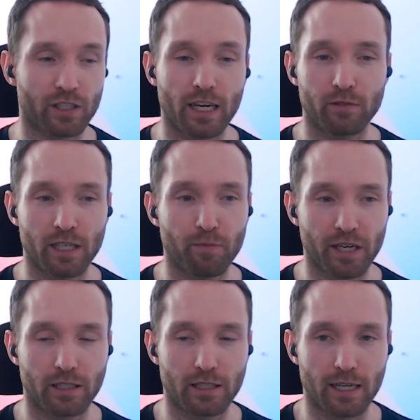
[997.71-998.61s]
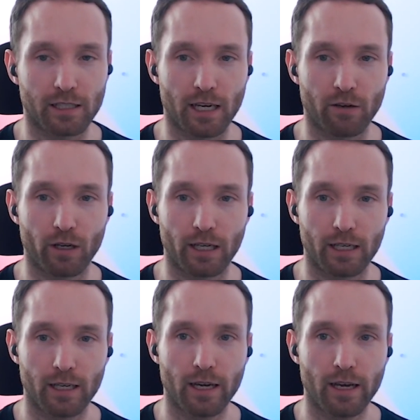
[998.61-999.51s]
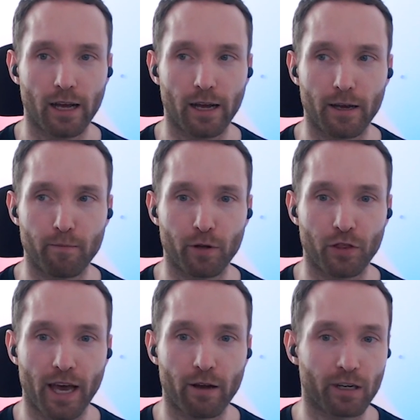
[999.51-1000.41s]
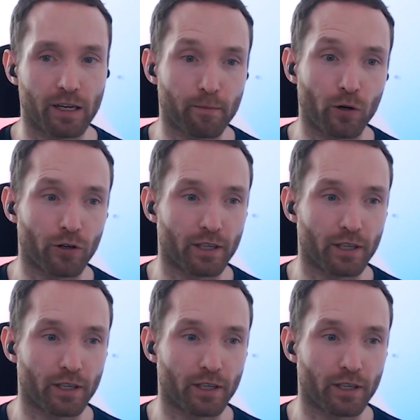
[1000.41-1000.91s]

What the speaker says: Same thing as a DSA really, but they're really important,